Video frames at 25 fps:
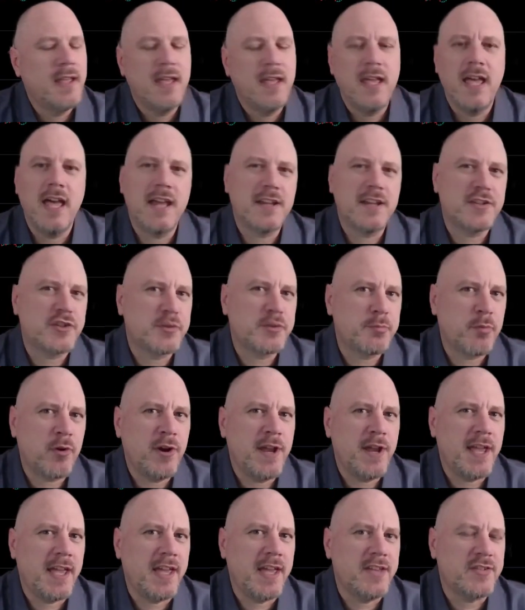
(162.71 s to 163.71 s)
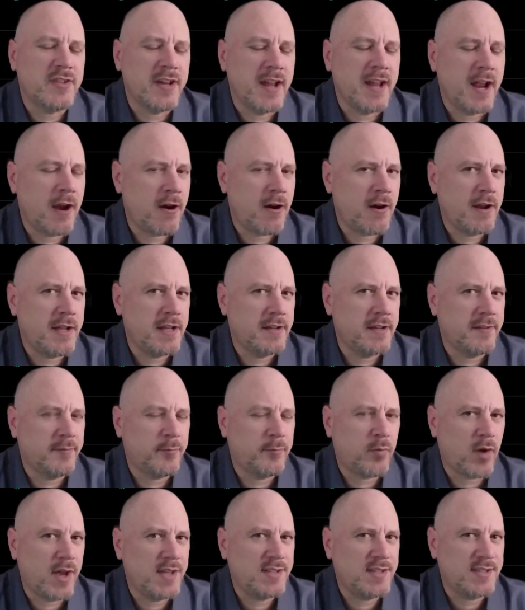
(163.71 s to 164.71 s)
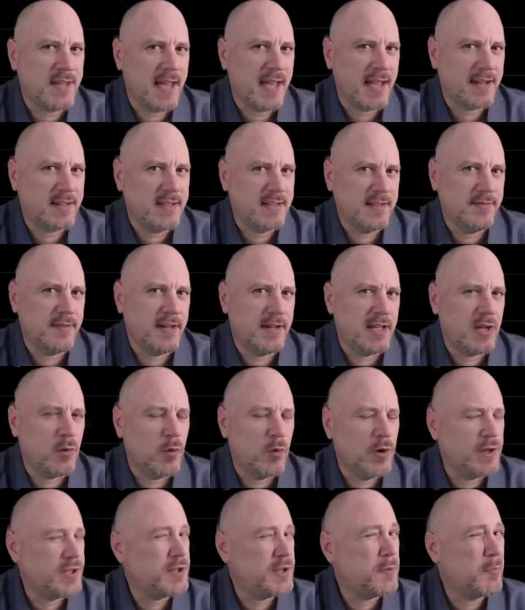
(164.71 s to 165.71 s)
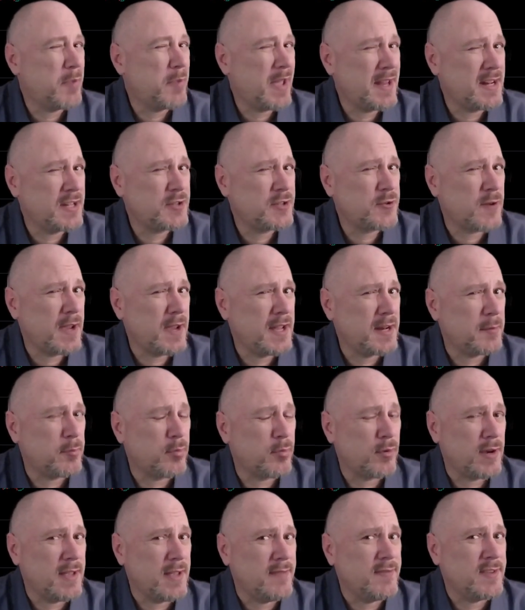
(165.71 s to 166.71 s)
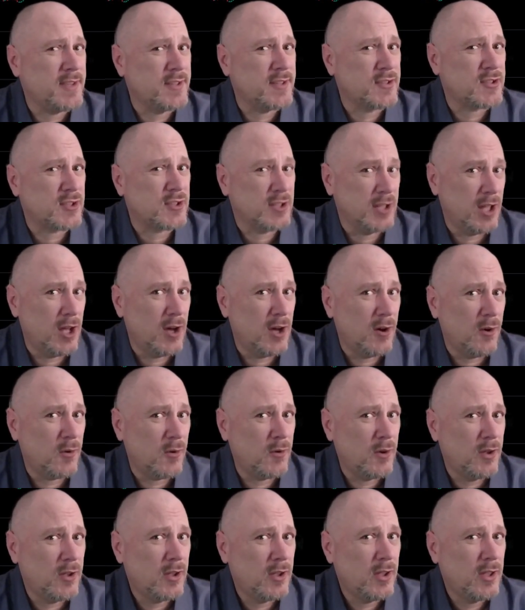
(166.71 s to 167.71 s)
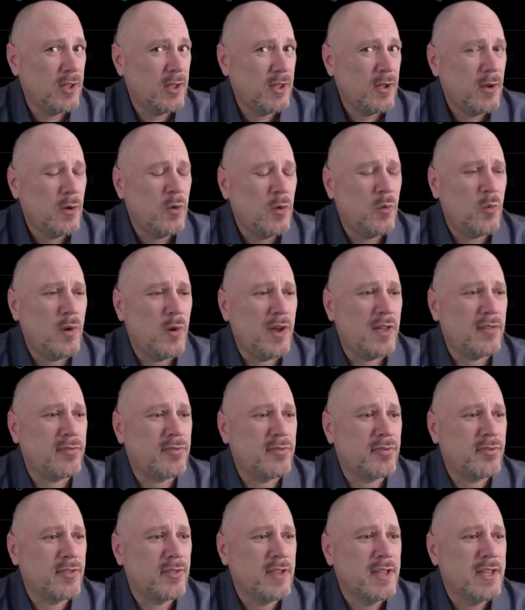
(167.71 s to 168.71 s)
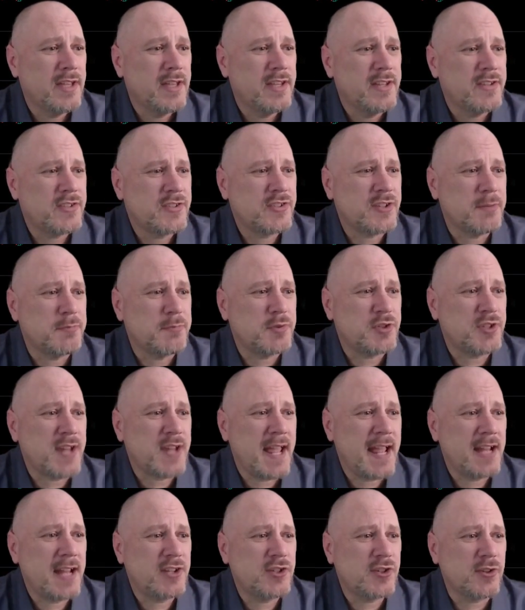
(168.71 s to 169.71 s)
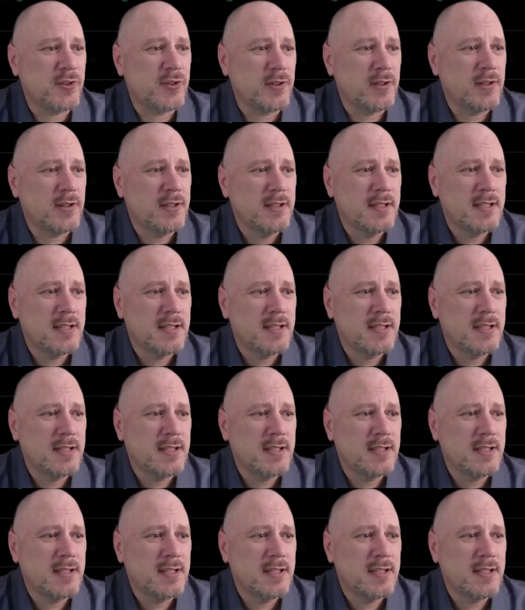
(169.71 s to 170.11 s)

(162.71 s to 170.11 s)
And a spring is an area of price activity where you penetrate a previous low with substantial